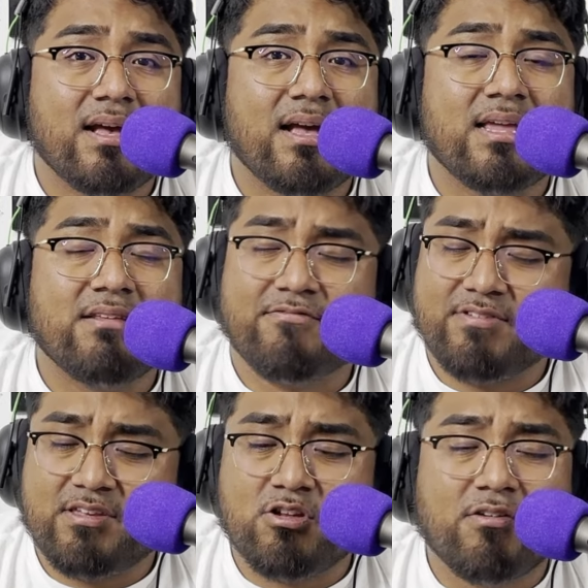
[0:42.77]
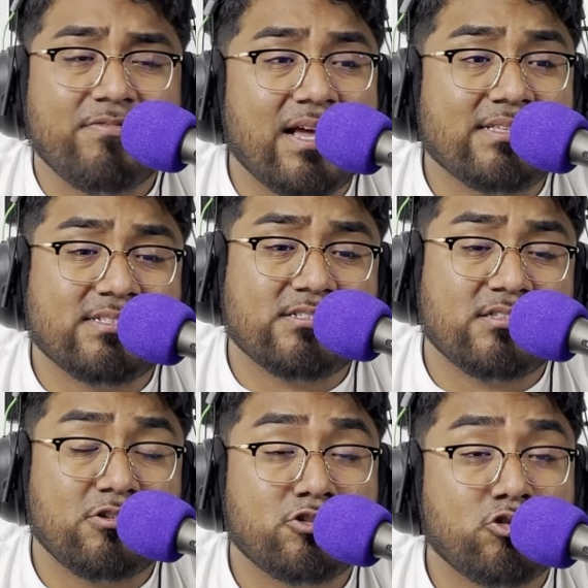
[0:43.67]
And if, you know, if that's
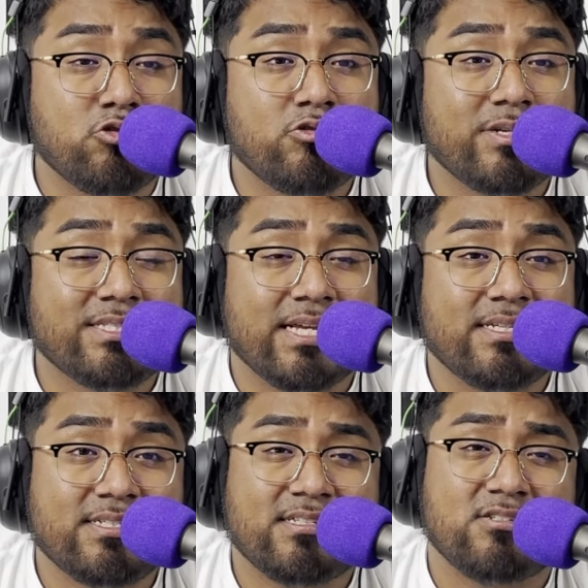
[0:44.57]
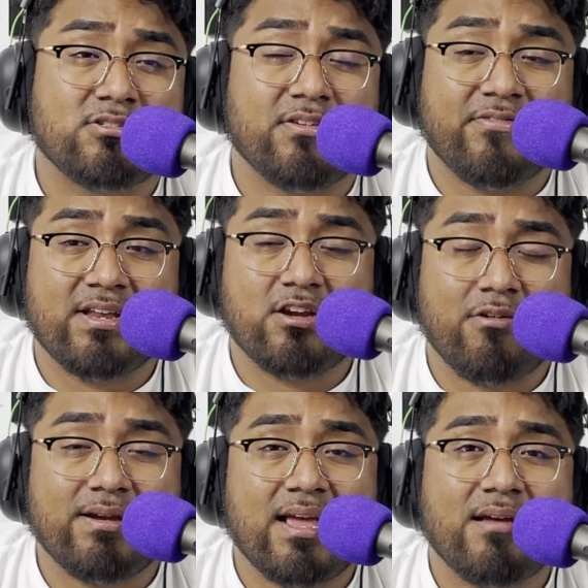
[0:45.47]
their true intention to defend
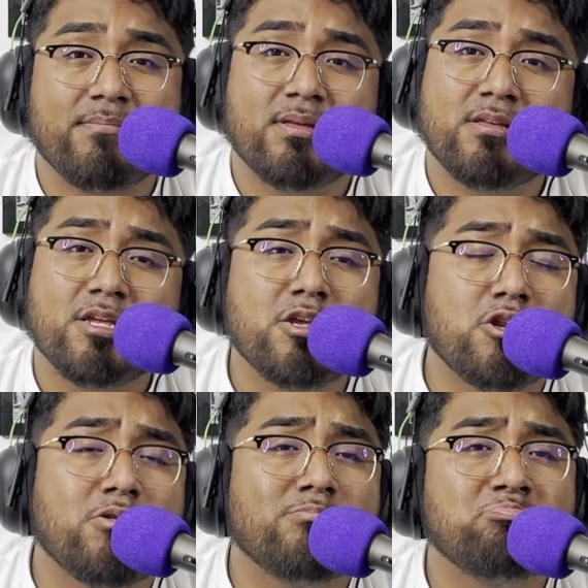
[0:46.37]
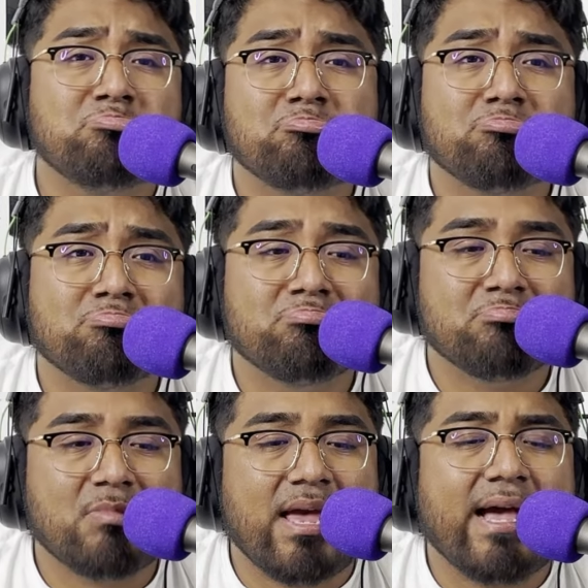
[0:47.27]
Darvin Ham, you know,
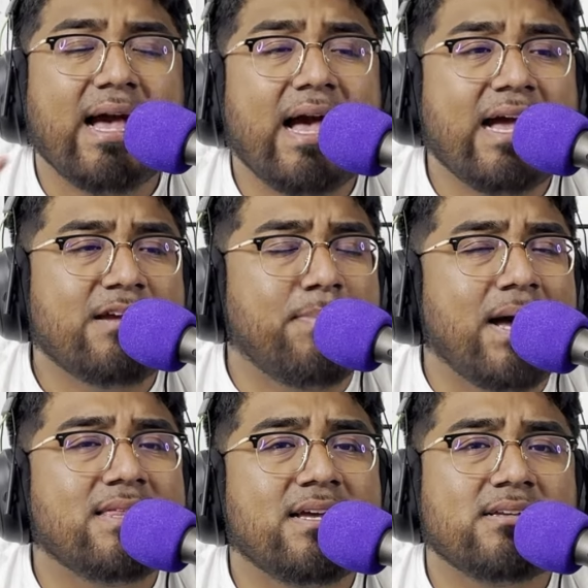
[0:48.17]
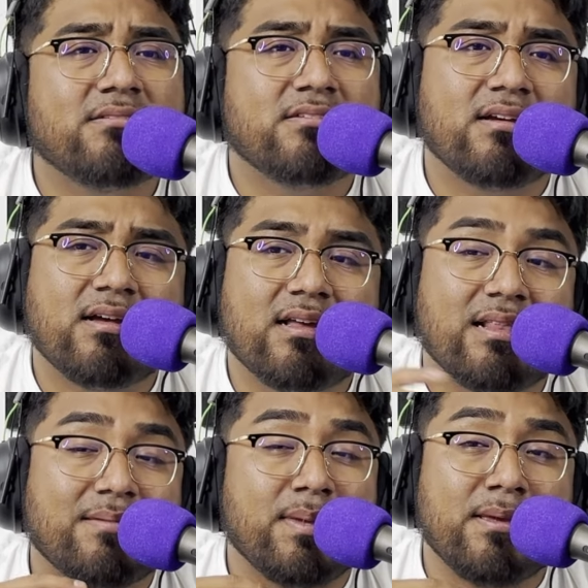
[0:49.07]
I could buy that.
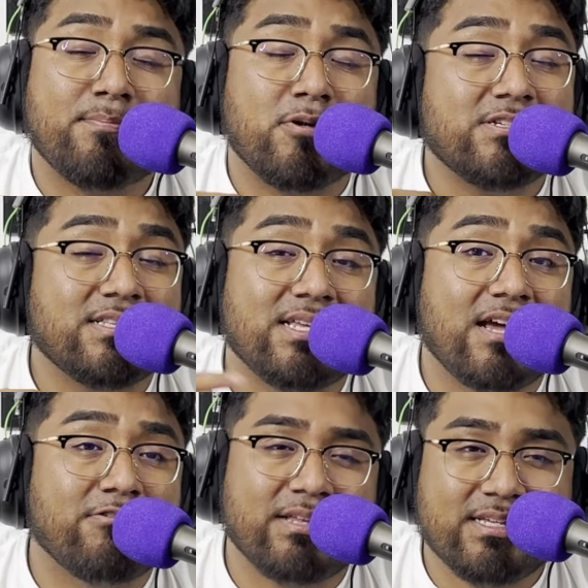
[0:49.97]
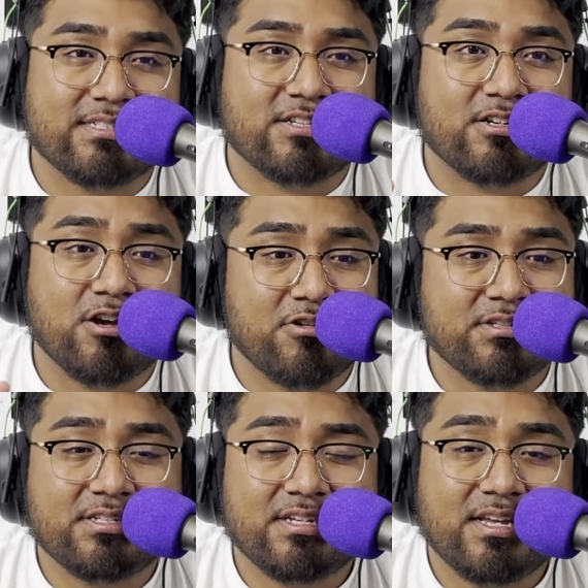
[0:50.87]
Like, me personally, I don't think he's a good
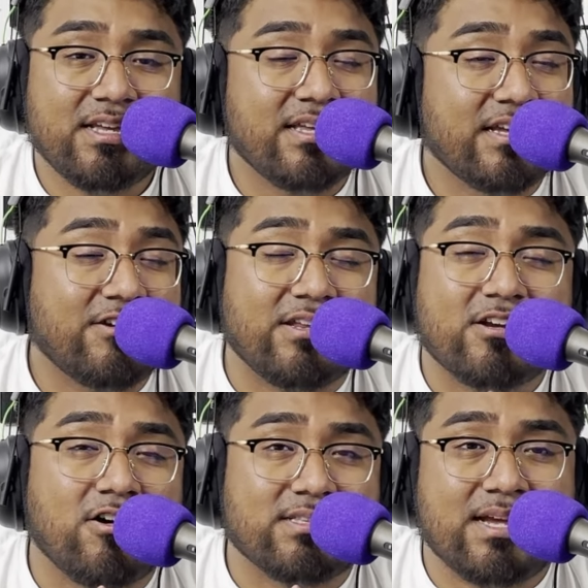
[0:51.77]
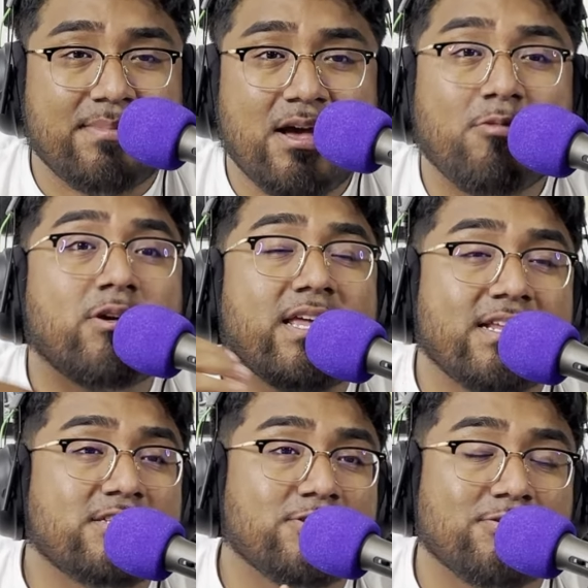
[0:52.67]
coach. Couldn't call a timeout. We'll get
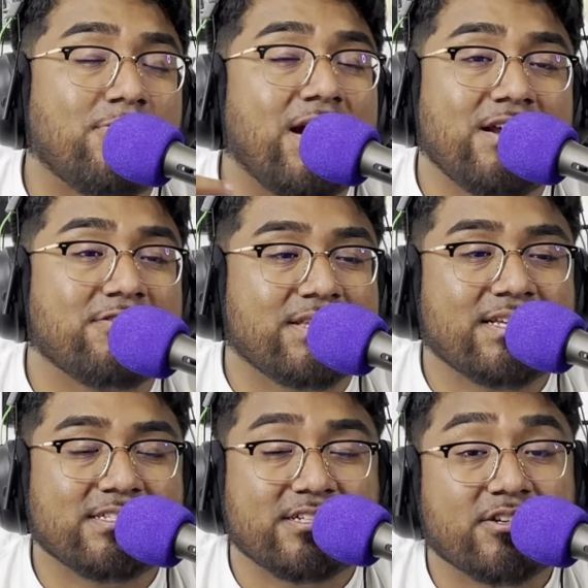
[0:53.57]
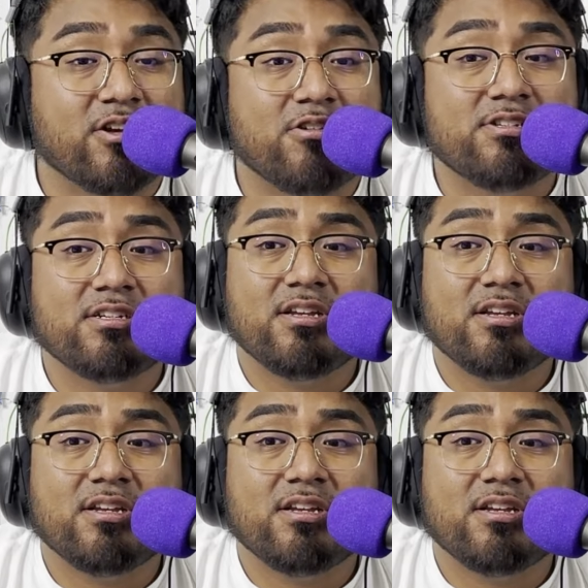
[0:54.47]
into why I don't think he's a good coach.